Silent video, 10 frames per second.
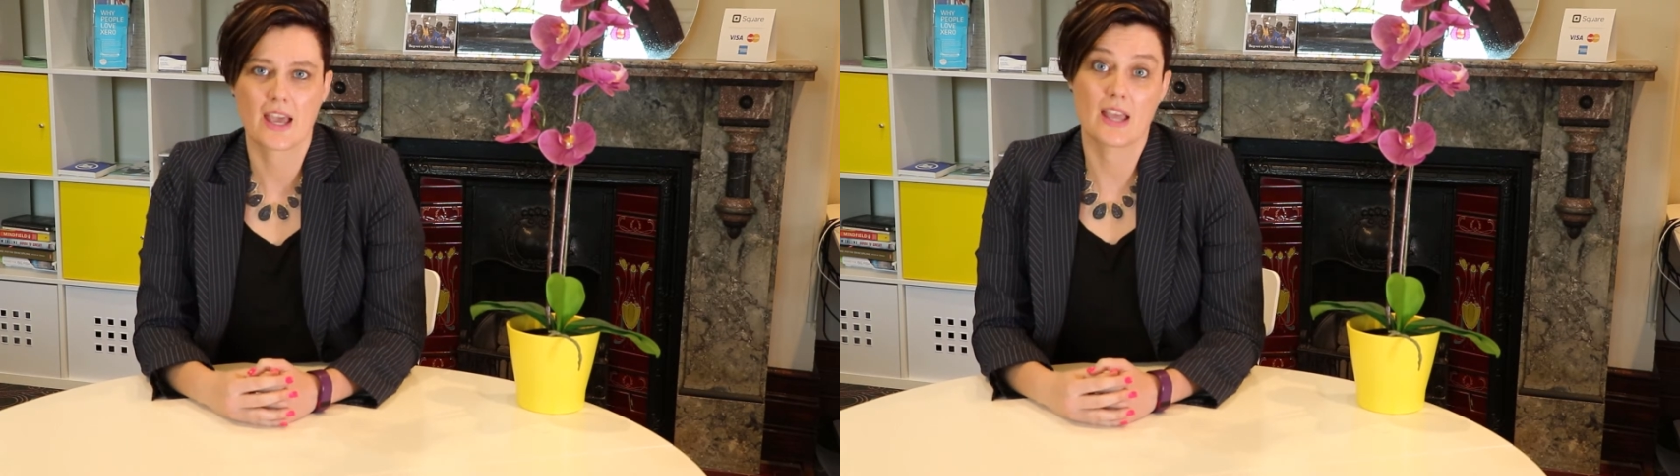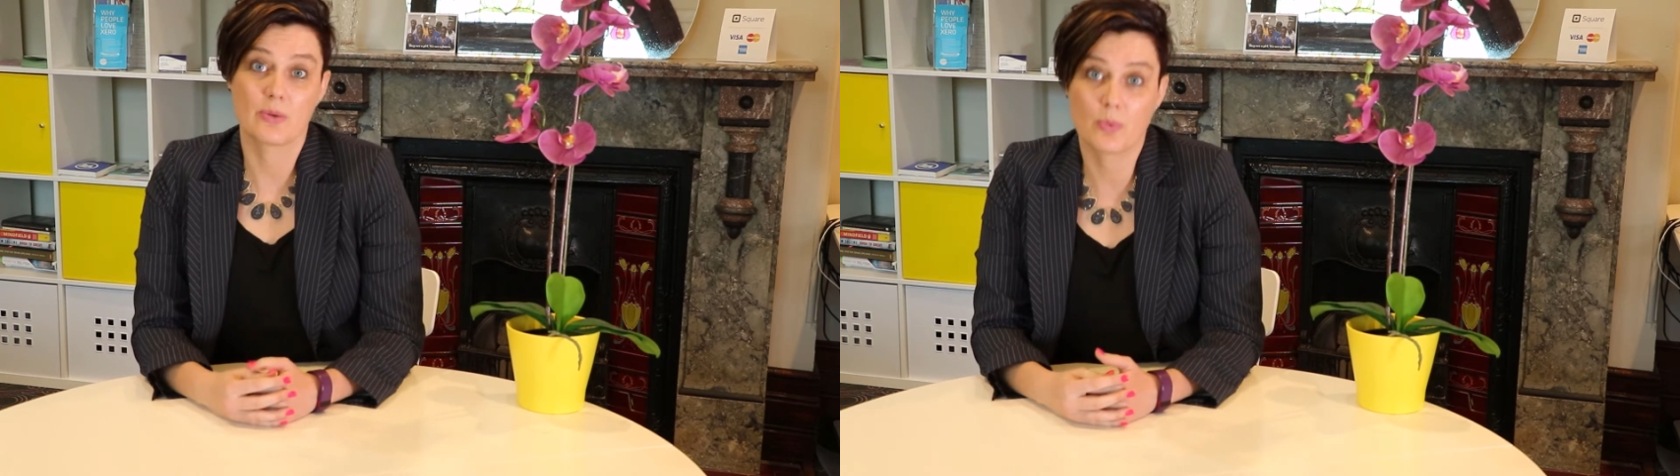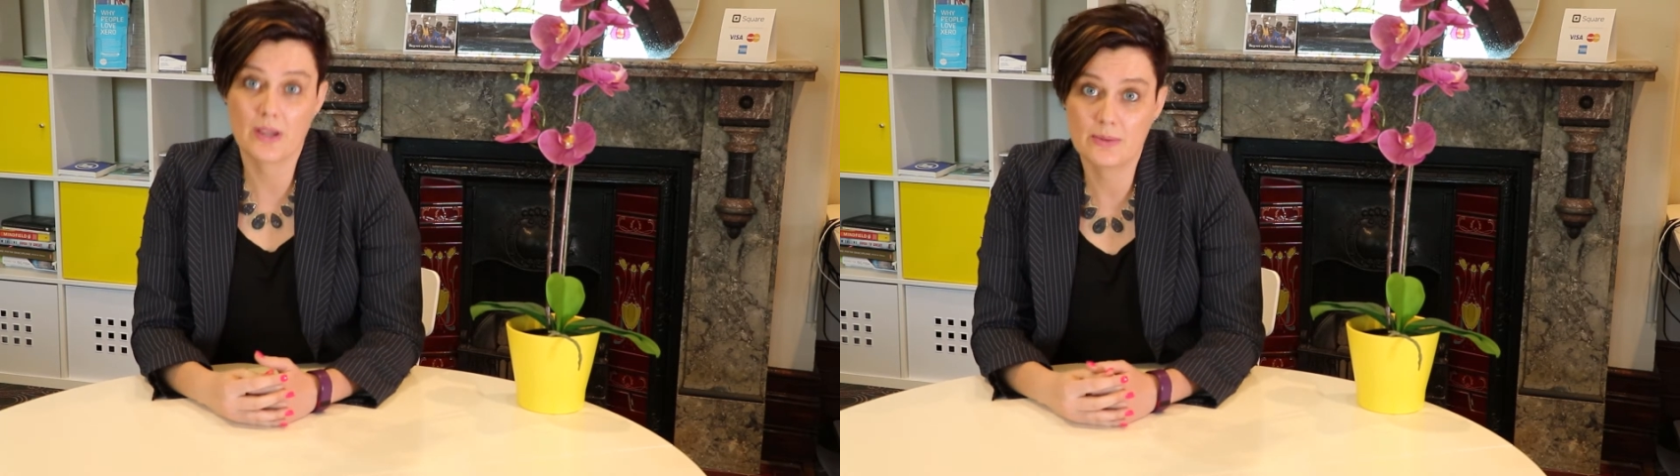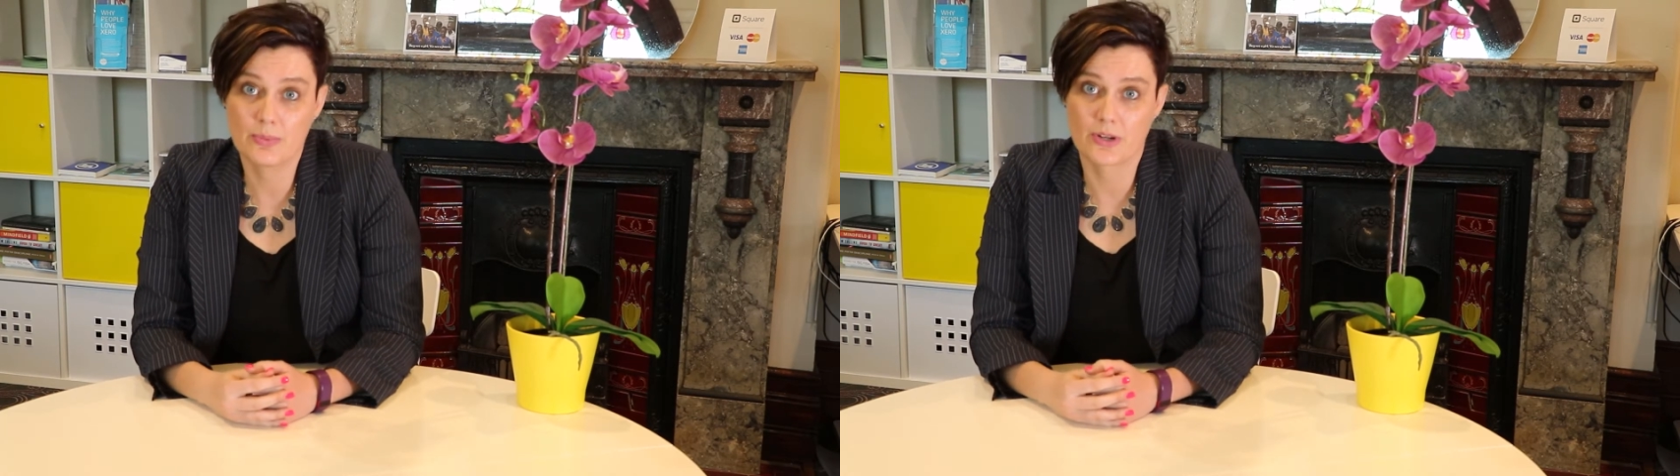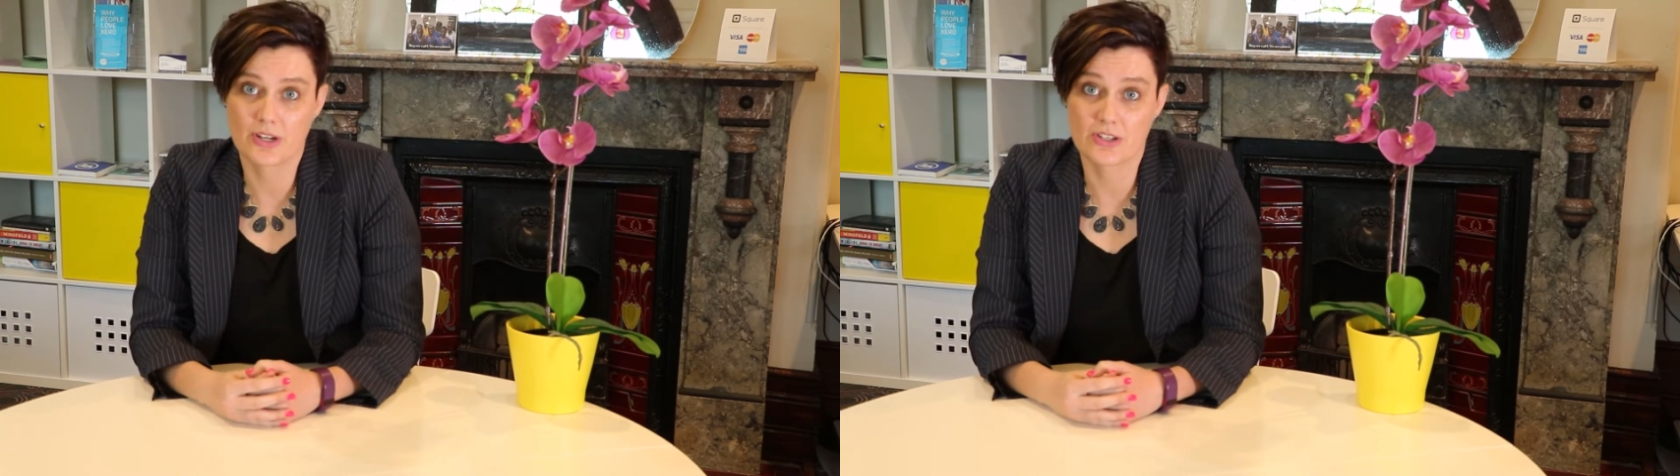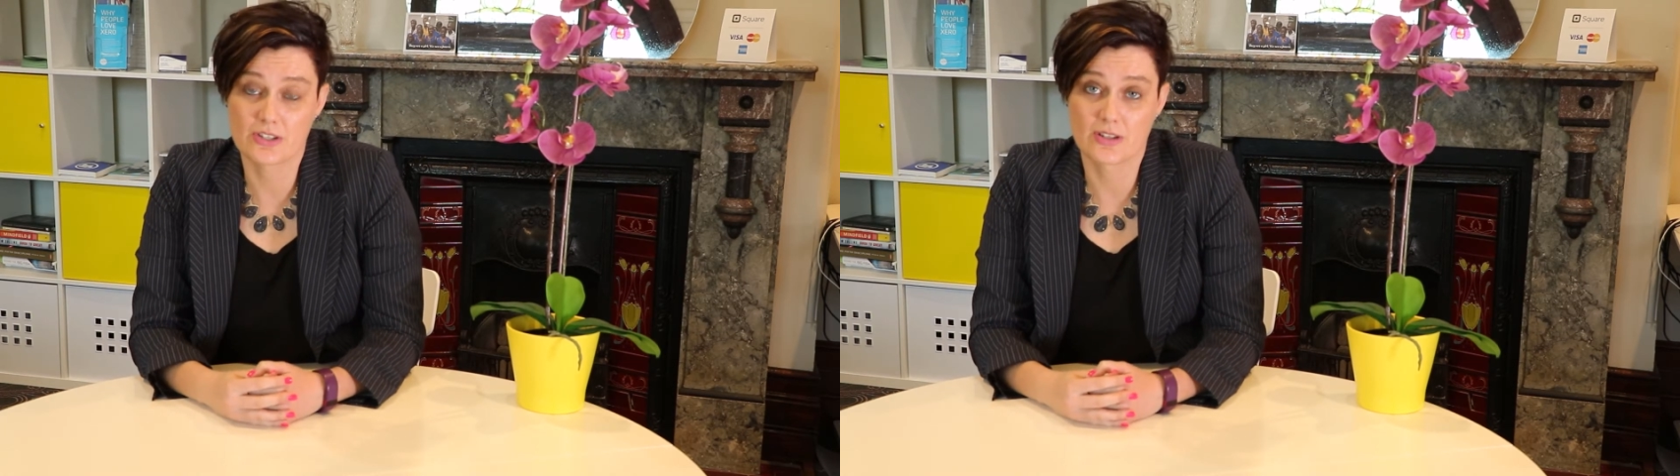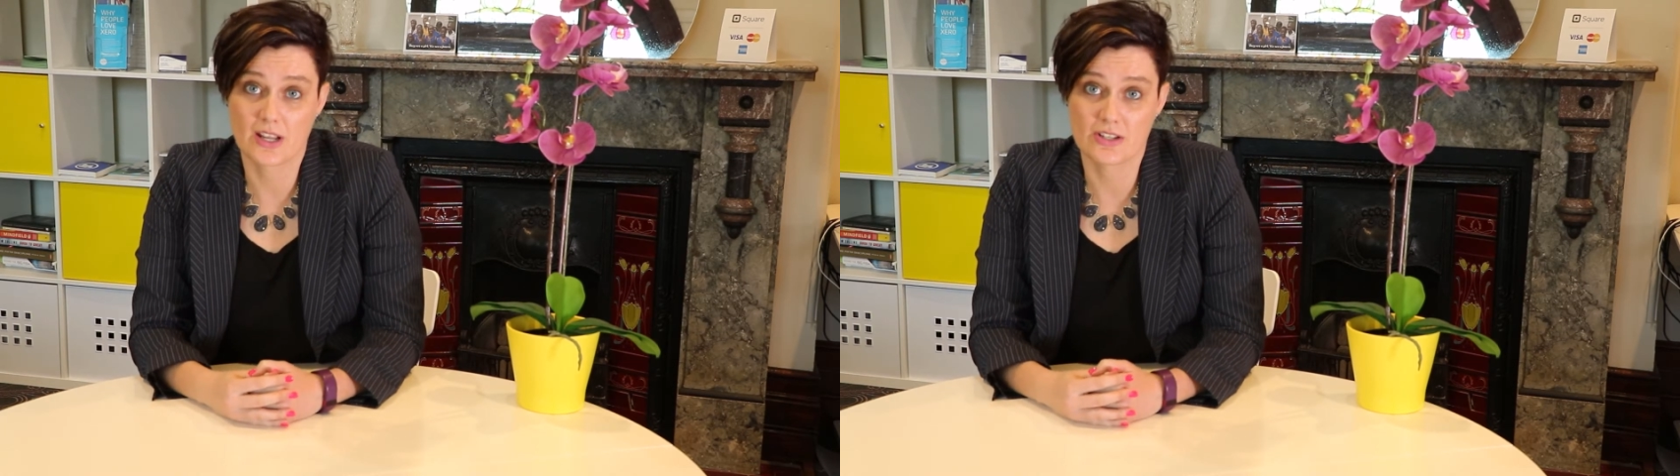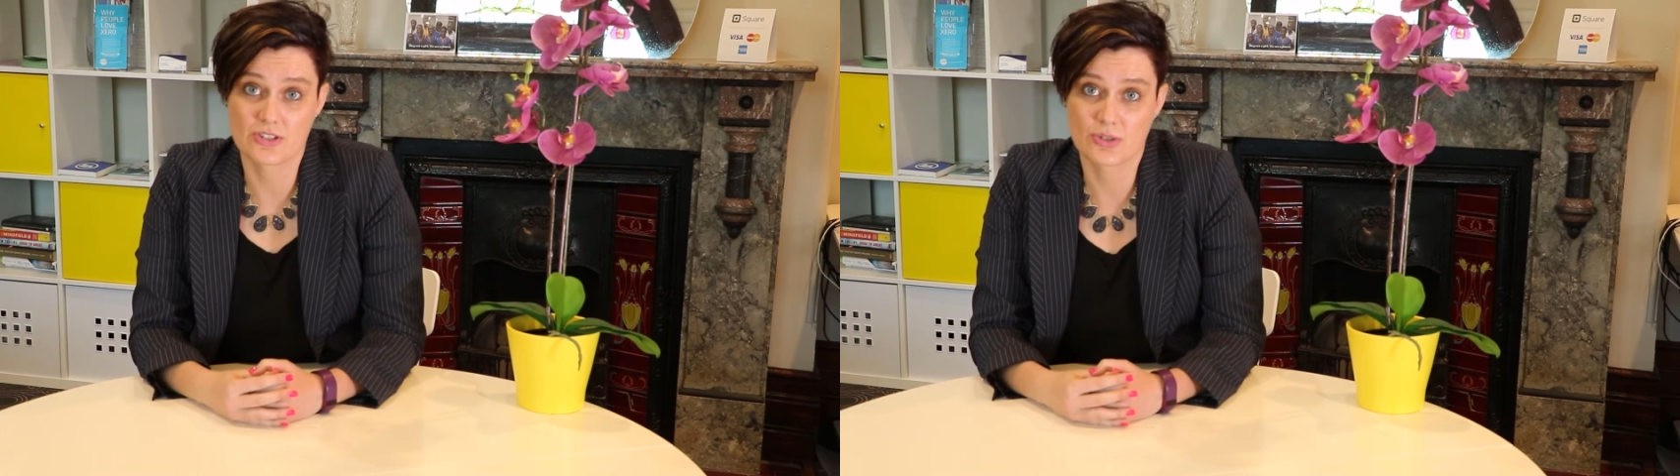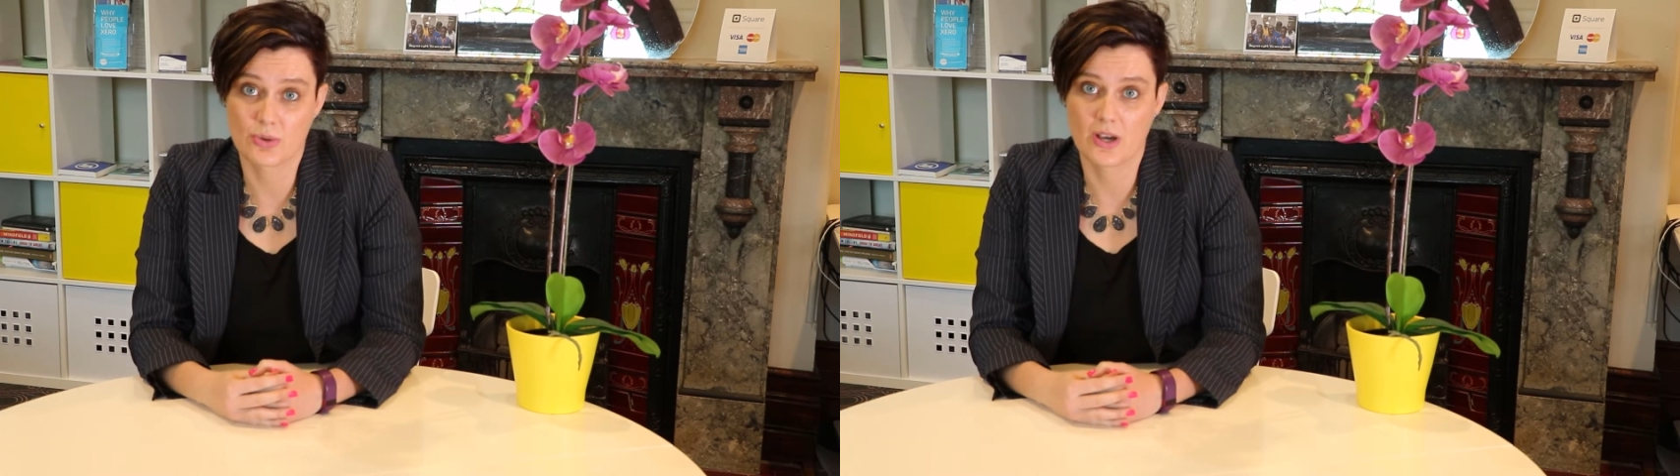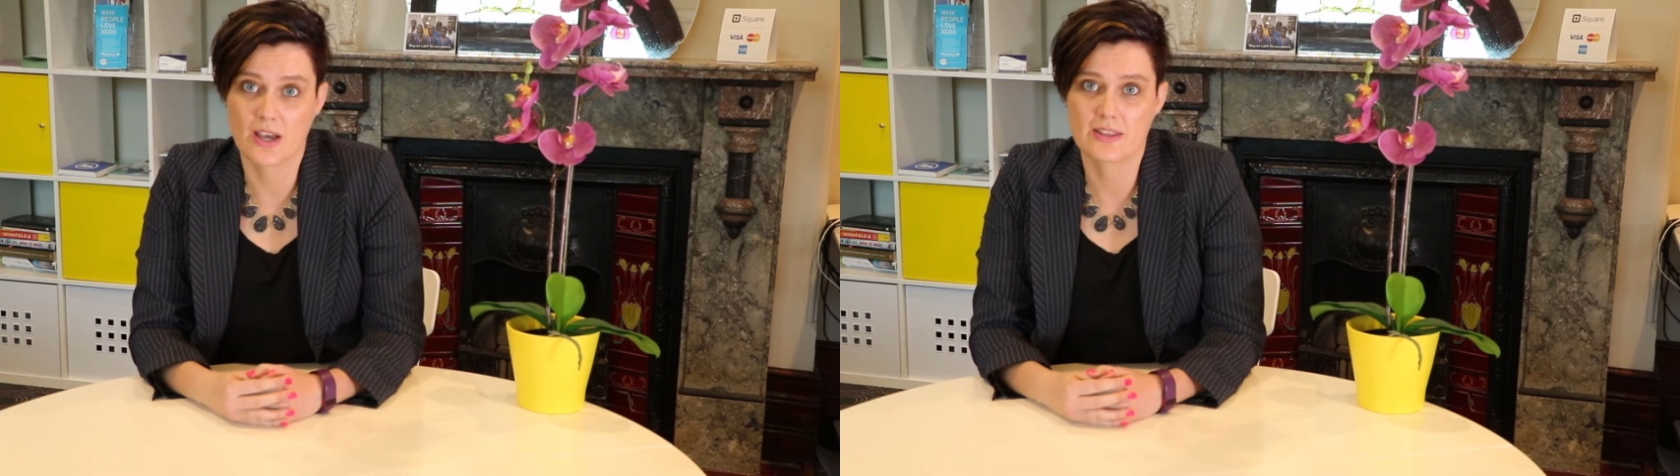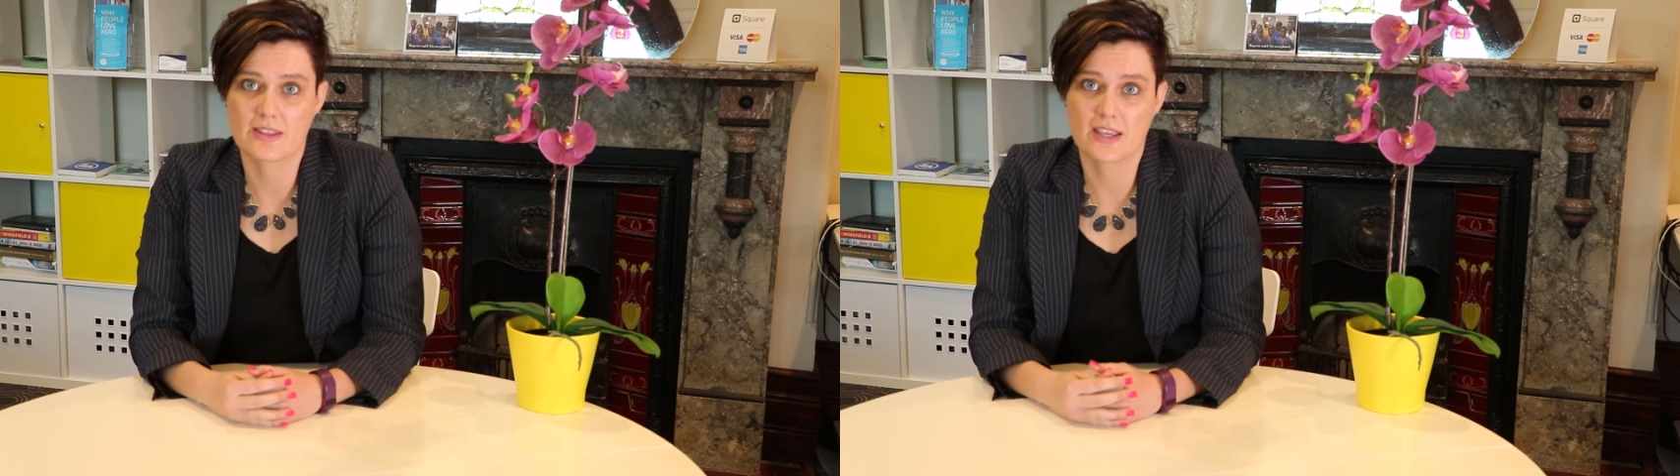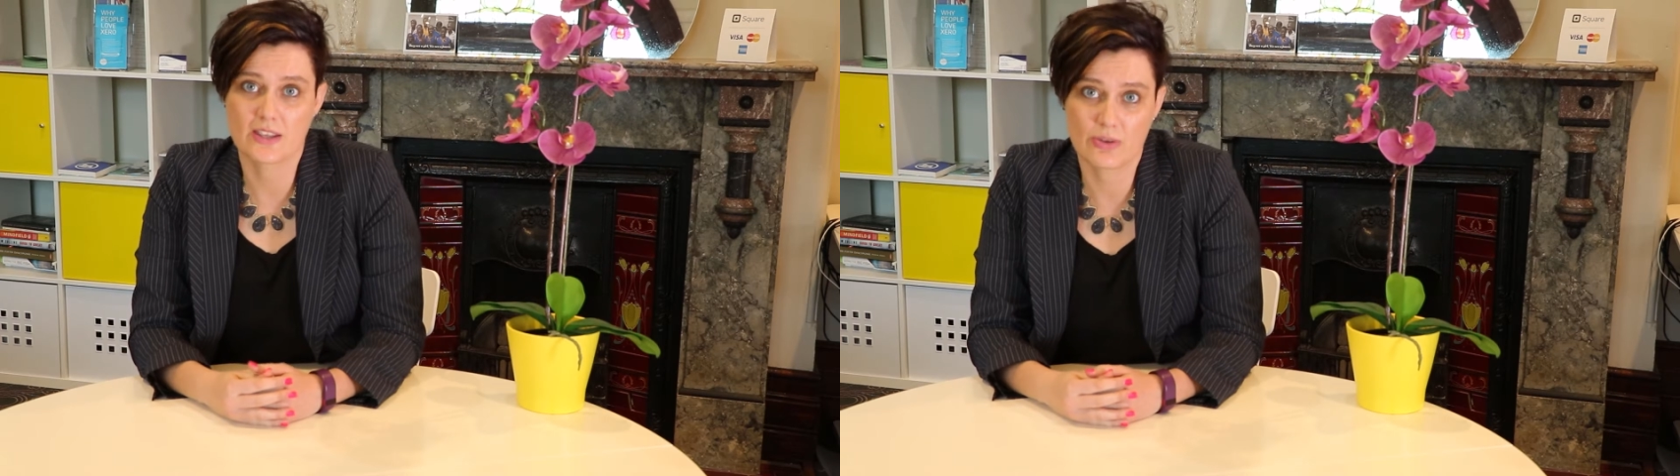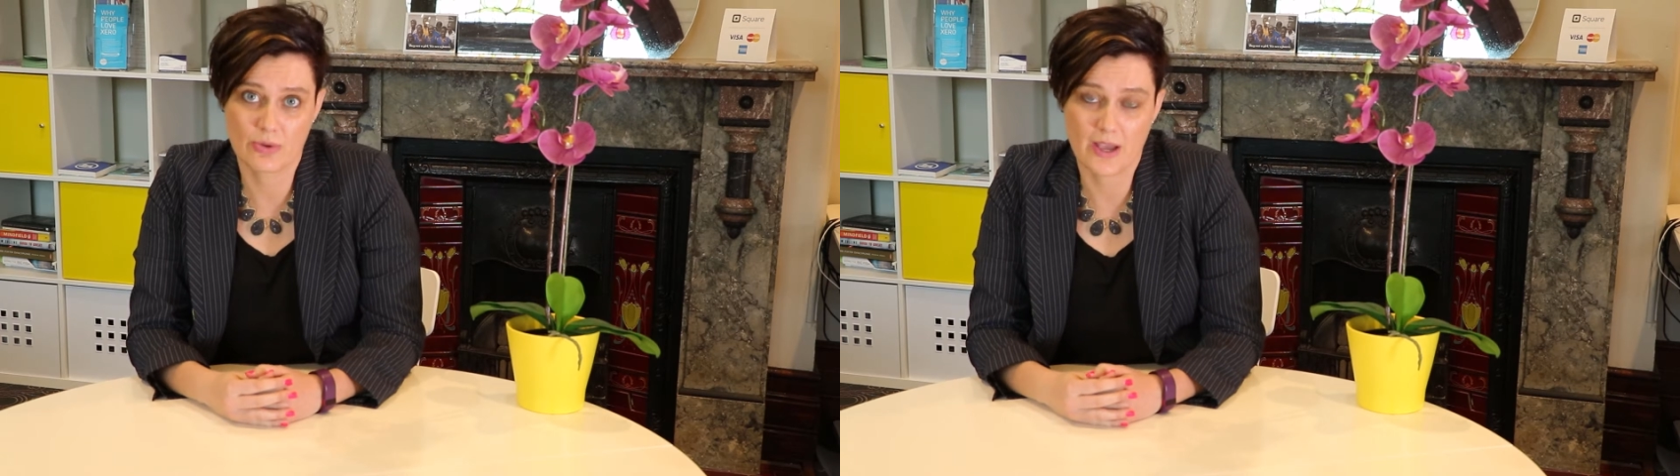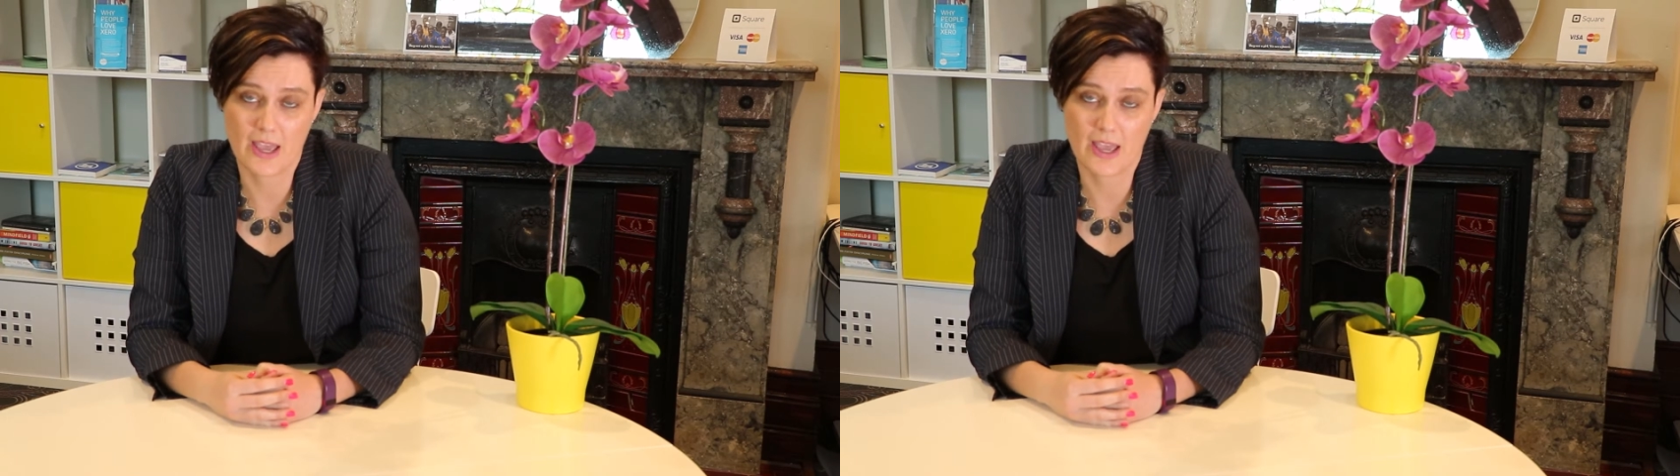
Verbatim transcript: and we want to ensure that you're